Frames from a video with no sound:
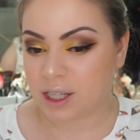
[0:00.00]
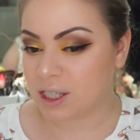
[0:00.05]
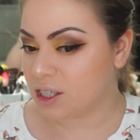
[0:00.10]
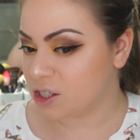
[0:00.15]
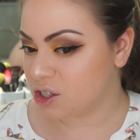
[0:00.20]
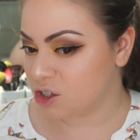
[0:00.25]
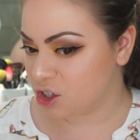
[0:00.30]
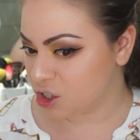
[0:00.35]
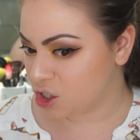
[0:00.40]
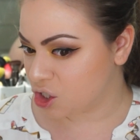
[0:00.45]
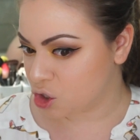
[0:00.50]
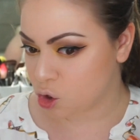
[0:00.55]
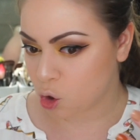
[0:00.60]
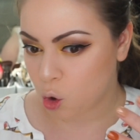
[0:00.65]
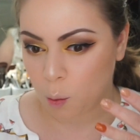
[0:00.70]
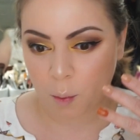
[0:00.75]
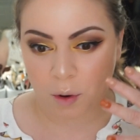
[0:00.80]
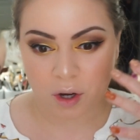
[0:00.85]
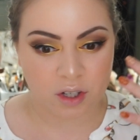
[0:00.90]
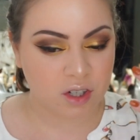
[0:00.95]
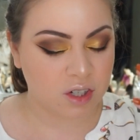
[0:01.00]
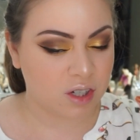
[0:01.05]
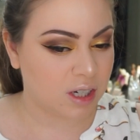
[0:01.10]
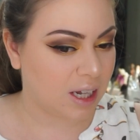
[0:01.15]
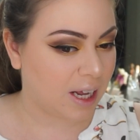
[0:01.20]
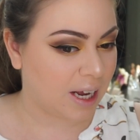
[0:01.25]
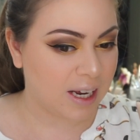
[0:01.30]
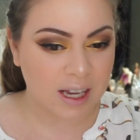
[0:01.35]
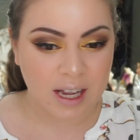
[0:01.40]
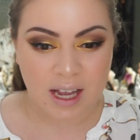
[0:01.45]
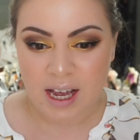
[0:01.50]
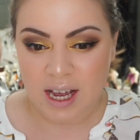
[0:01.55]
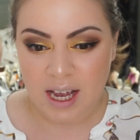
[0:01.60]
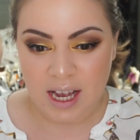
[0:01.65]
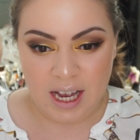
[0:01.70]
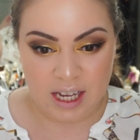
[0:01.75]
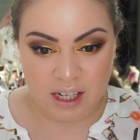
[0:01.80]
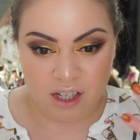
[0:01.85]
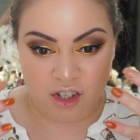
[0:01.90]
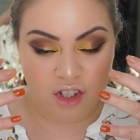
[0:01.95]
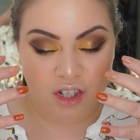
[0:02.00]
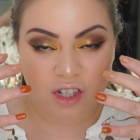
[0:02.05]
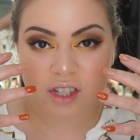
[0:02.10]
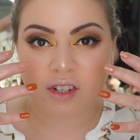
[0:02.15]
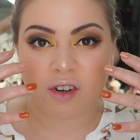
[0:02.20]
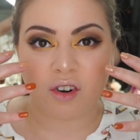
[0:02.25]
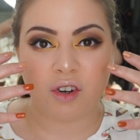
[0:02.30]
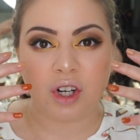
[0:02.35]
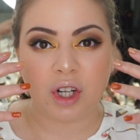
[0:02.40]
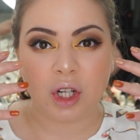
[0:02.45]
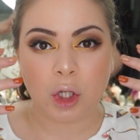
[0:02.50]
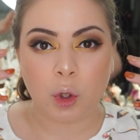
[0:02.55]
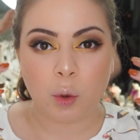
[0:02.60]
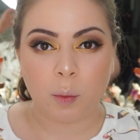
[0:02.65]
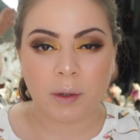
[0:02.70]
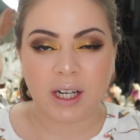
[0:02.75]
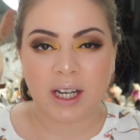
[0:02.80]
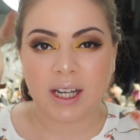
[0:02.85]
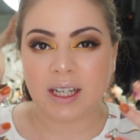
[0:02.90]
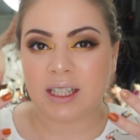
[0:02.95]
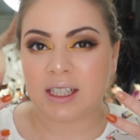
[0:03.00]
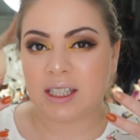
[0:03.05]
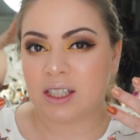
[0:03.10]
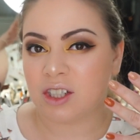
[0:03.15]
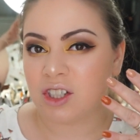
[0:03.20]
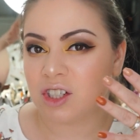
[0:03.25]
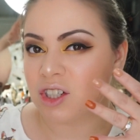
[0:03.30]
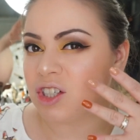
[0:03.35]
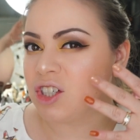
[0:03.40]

It is just so much like, it's just an illuminating